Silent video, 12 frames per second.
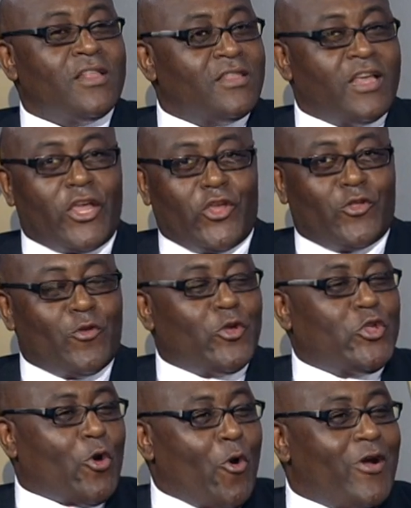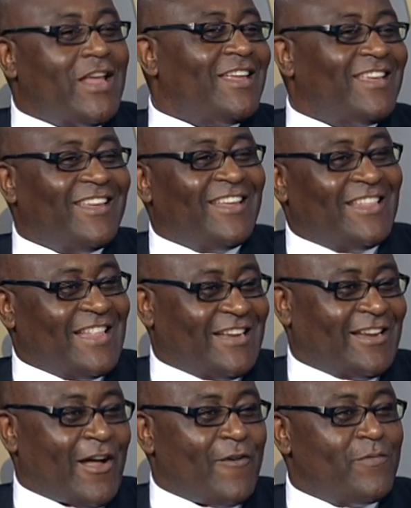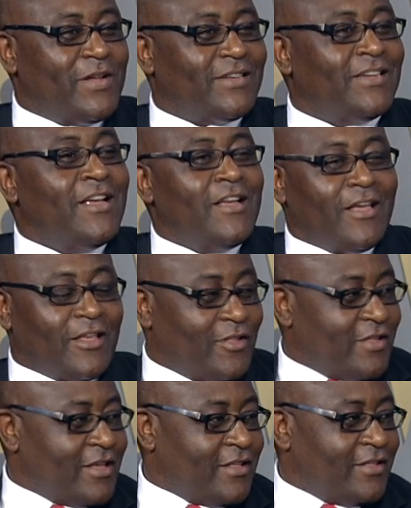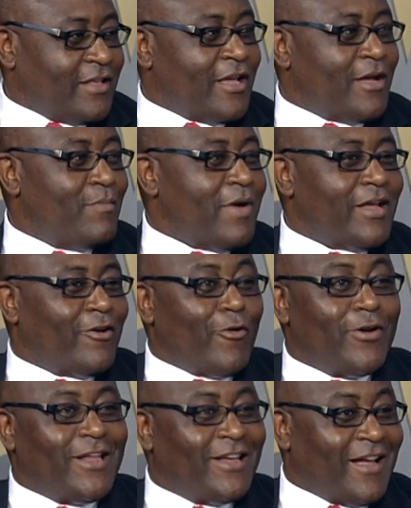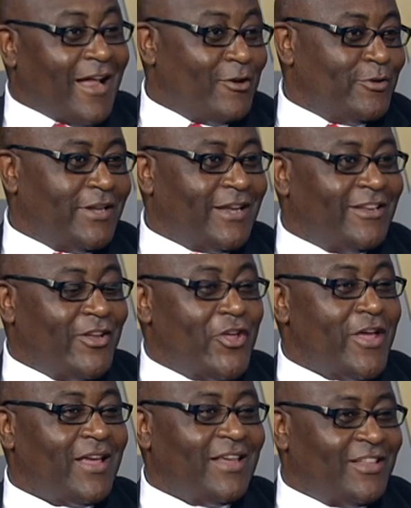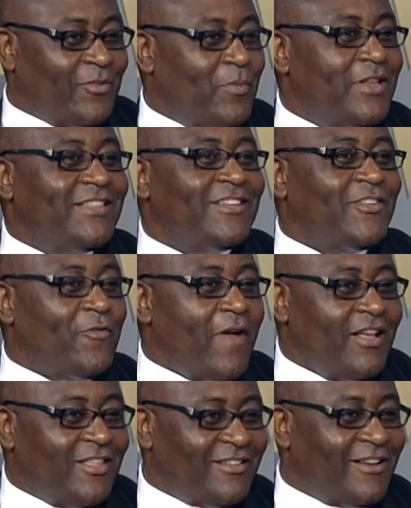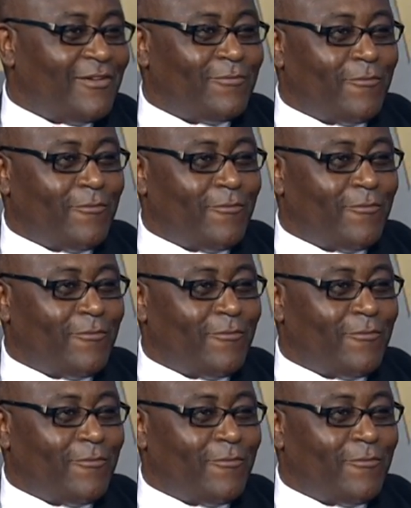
There is no joy in that government. As, as uh, my colleague alluded here, it's been dysfunctional